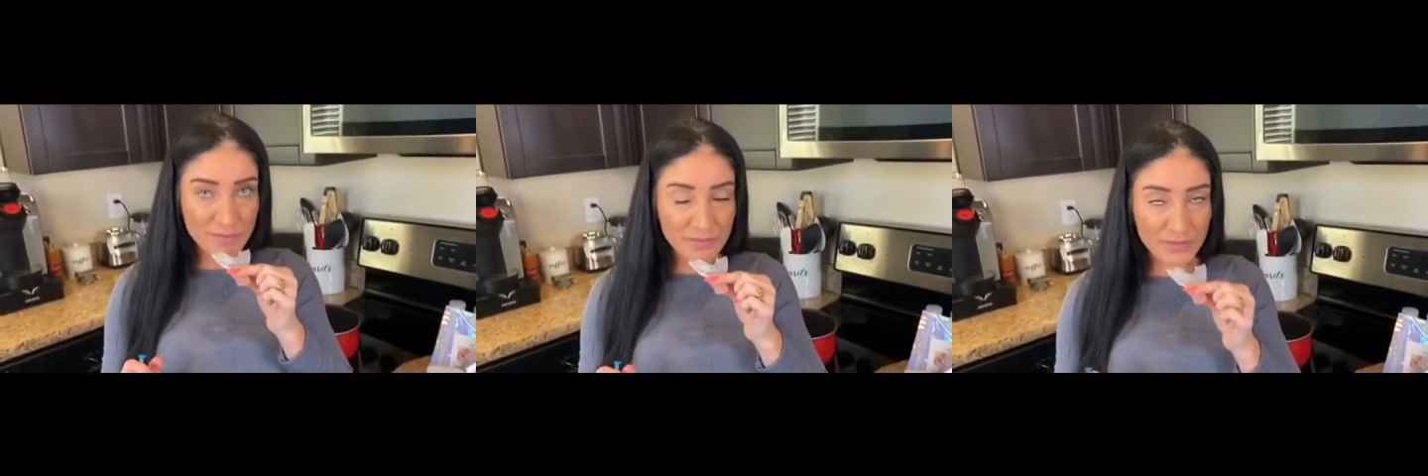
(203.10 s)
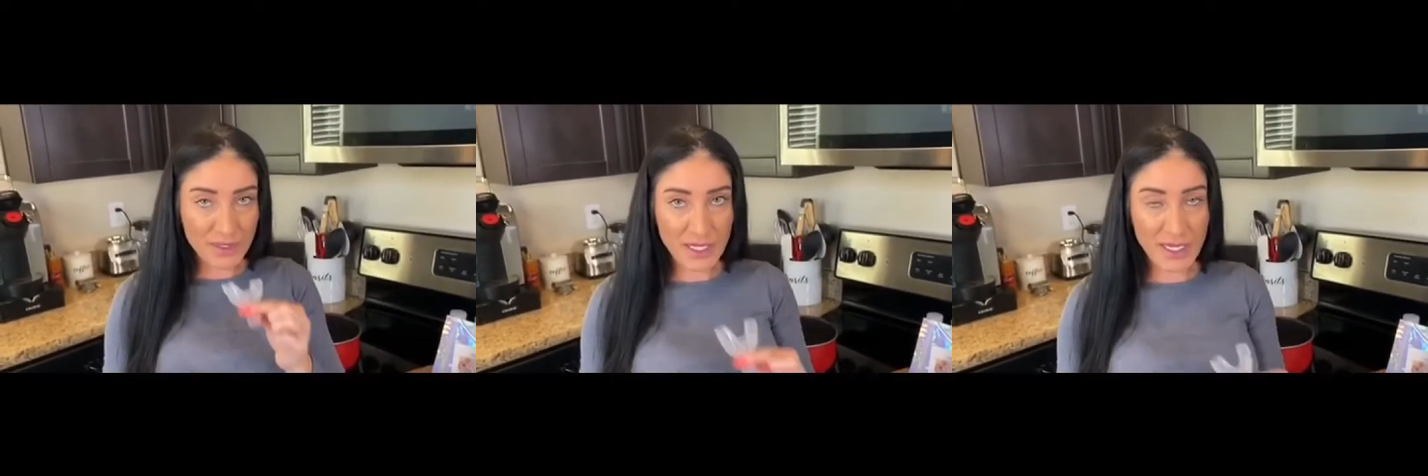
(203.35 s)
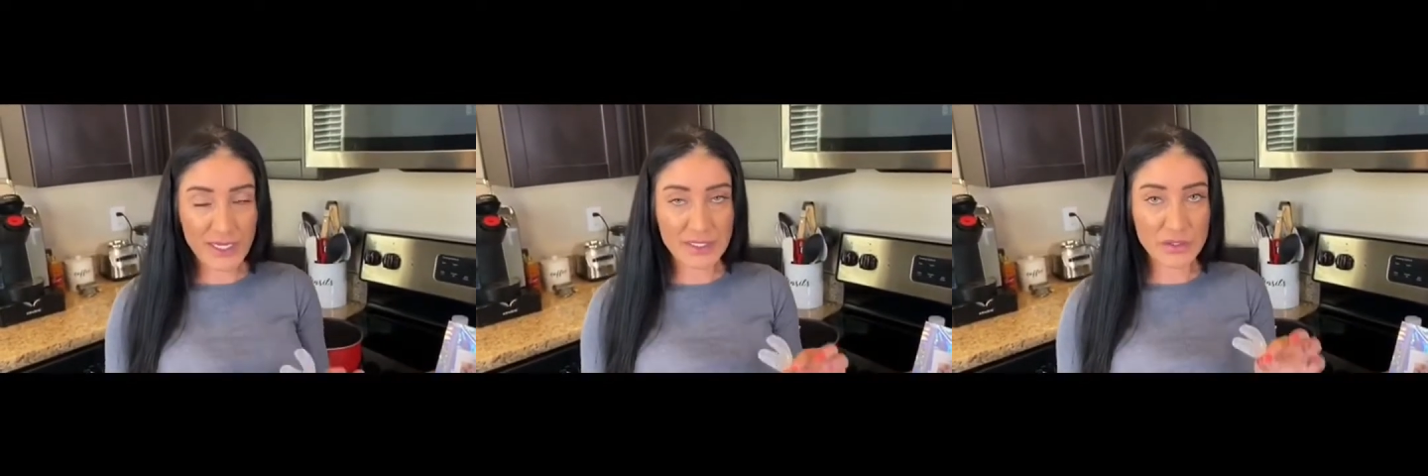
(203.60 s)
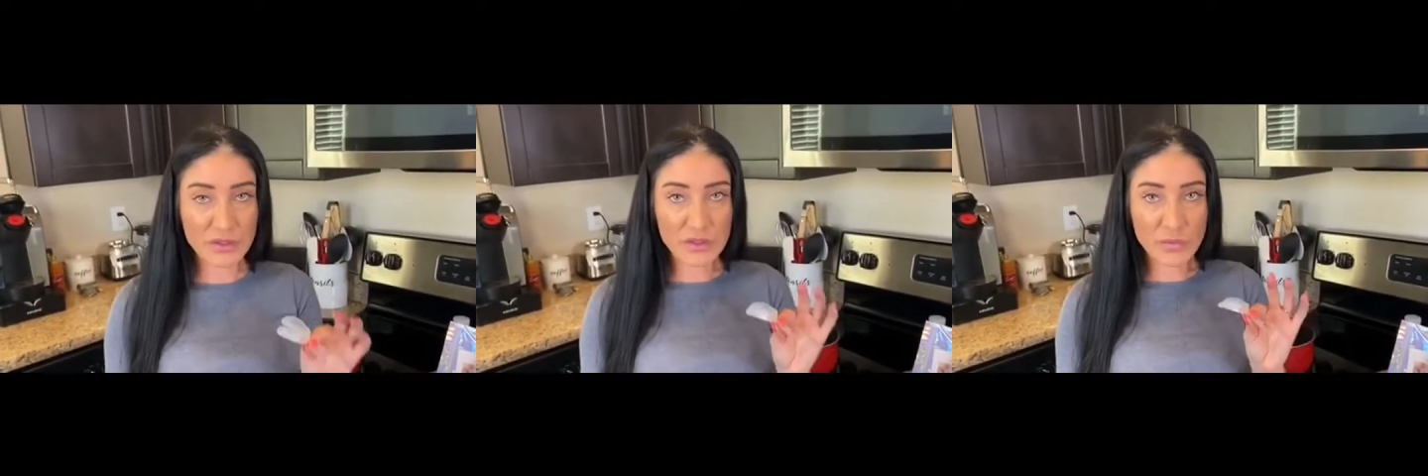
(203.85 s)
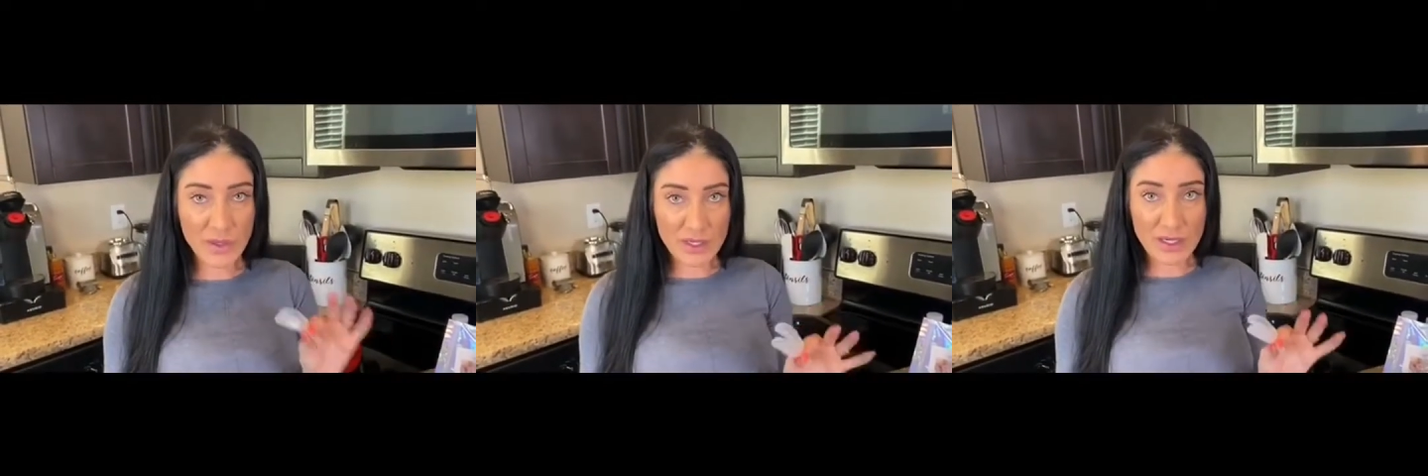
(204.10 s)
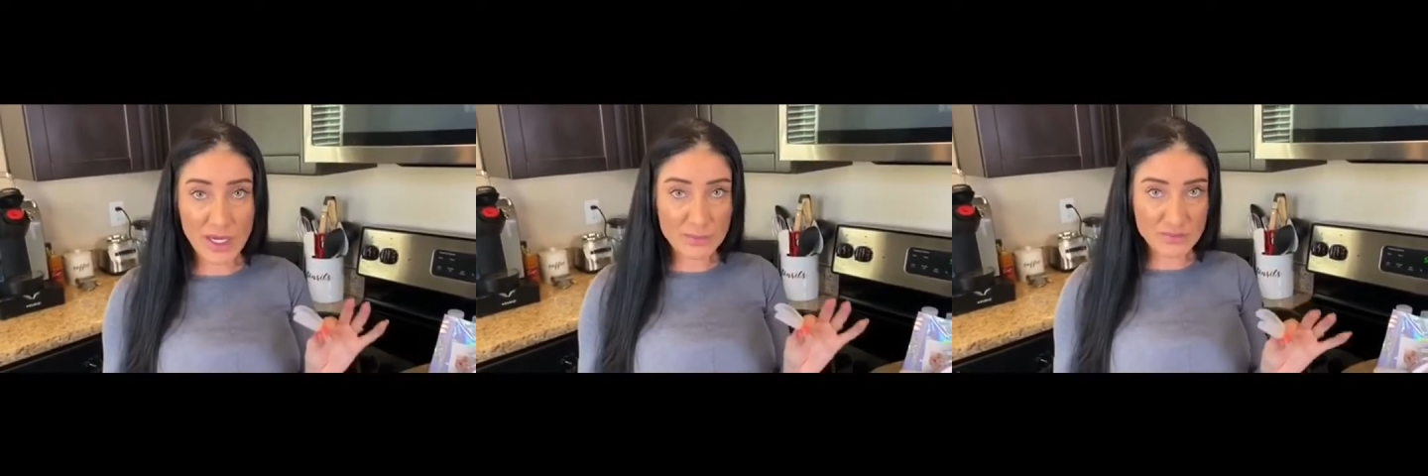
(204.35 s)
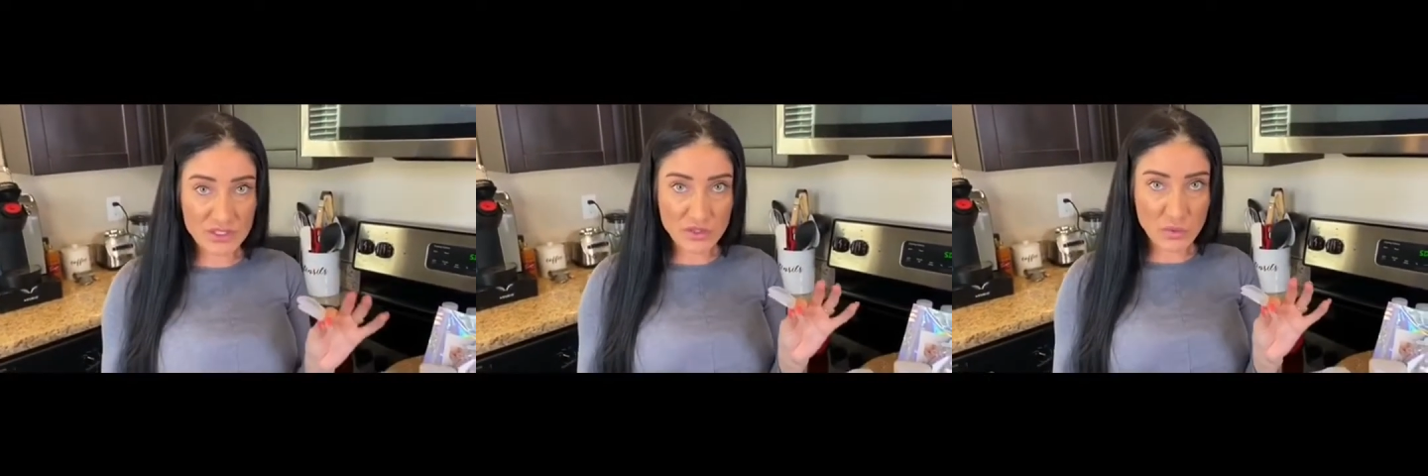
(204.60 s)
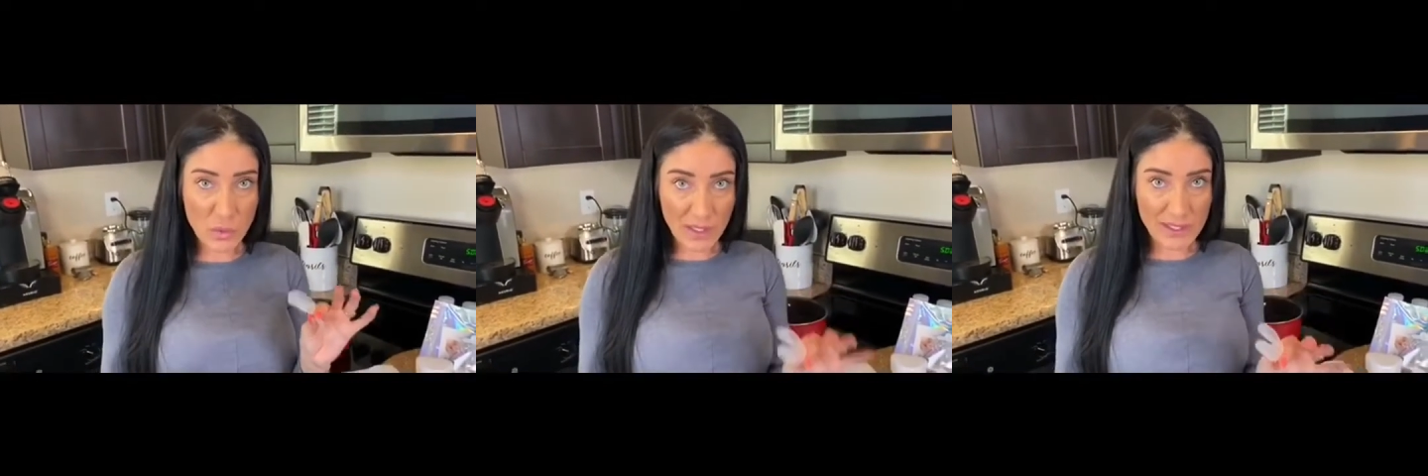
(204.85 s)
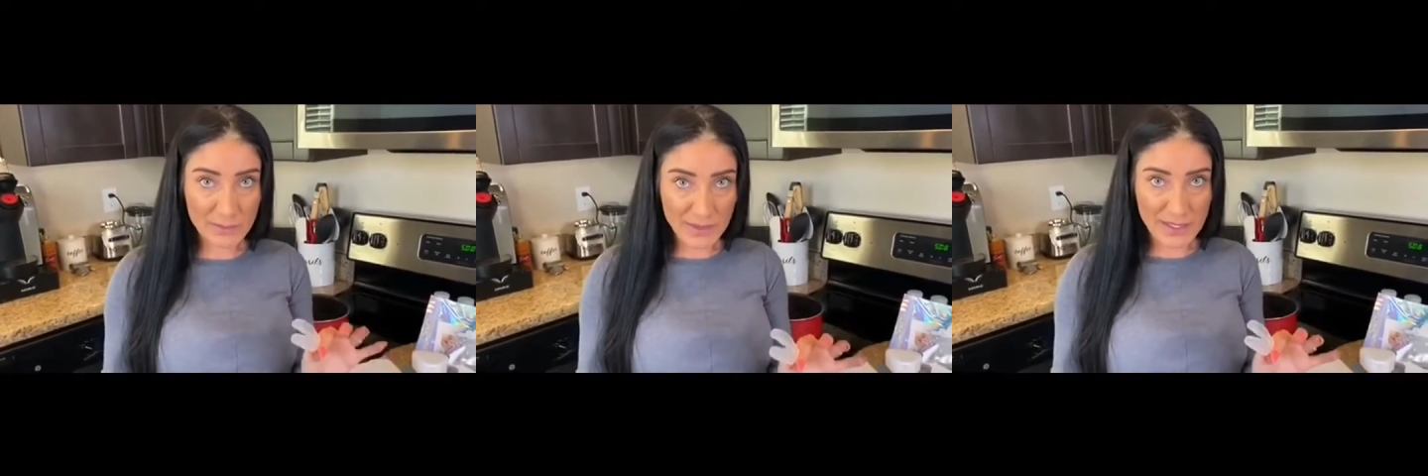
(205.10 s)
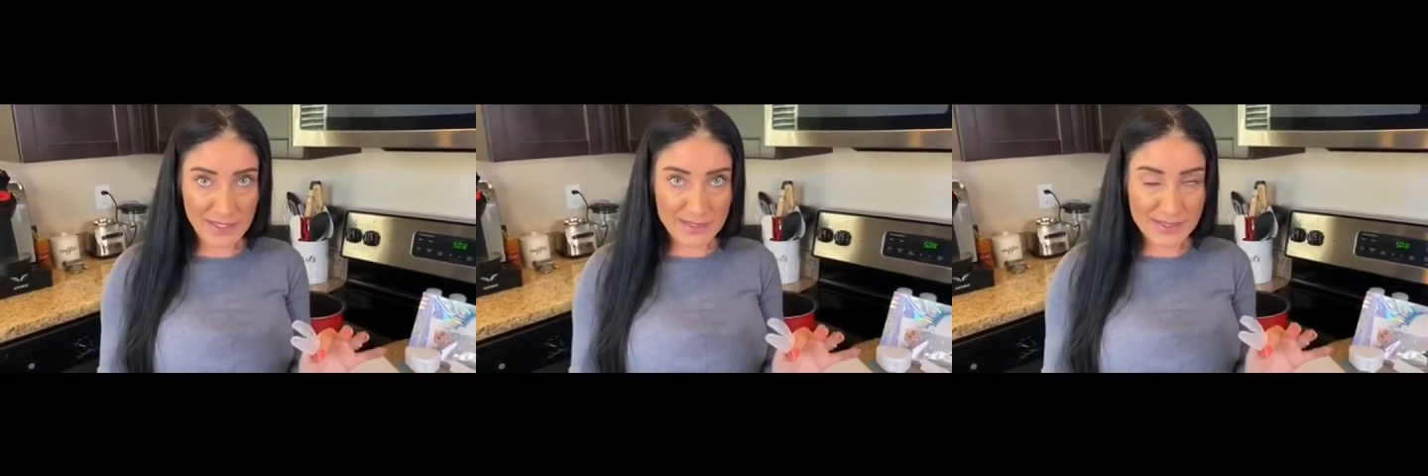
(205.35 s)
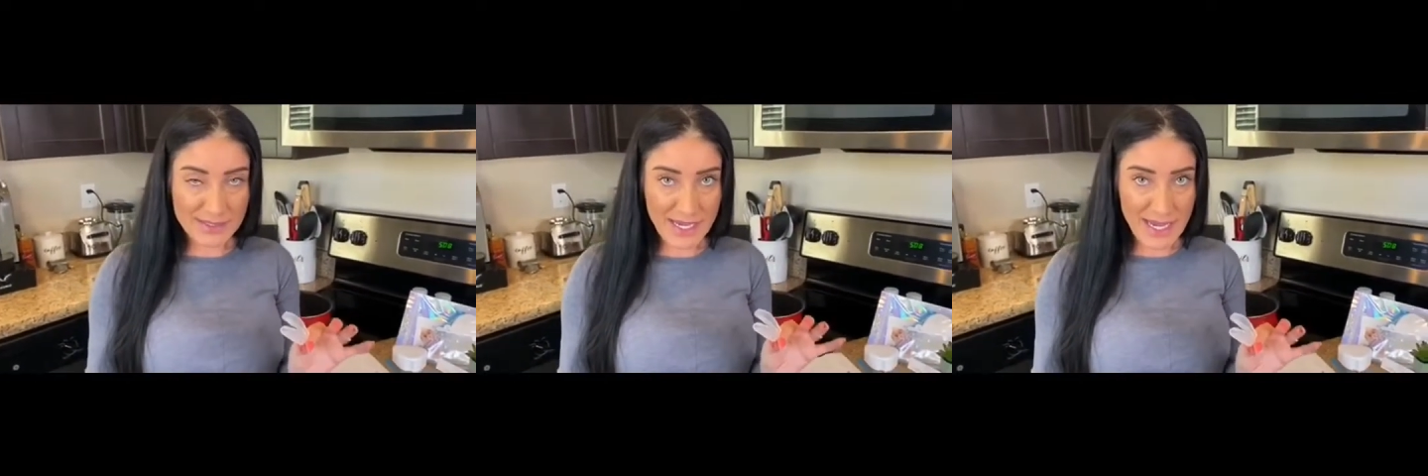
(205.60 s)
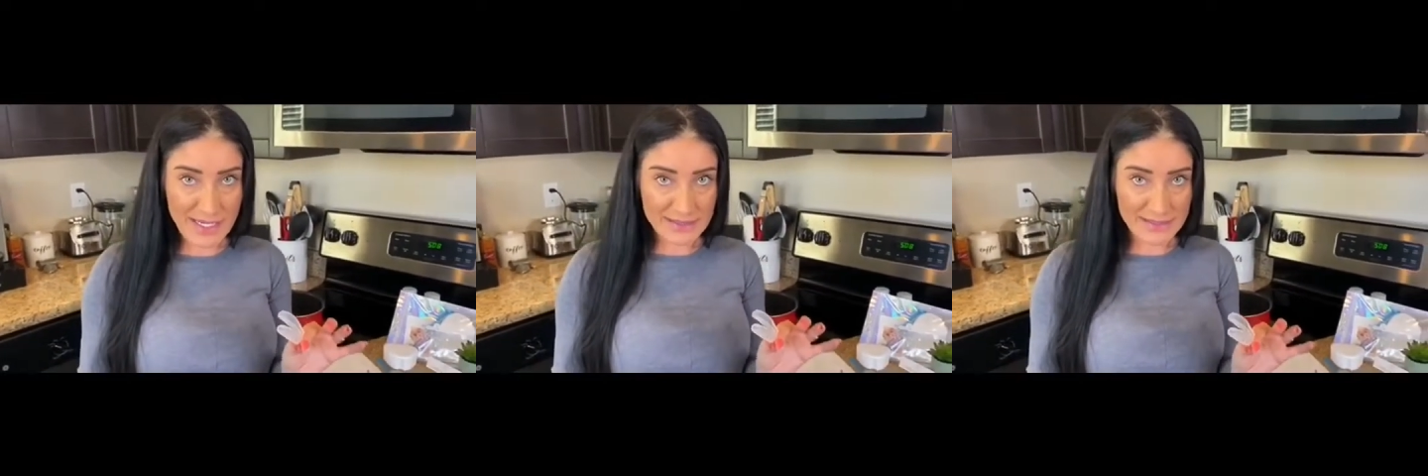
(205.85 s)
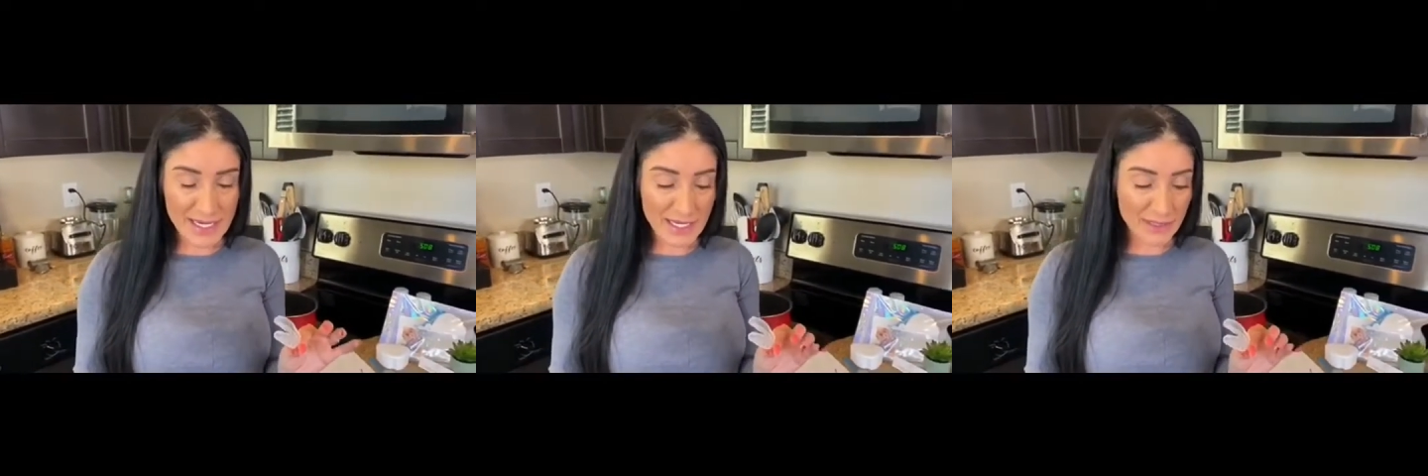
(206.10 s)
and you can wear it up to 20 minutes at a time.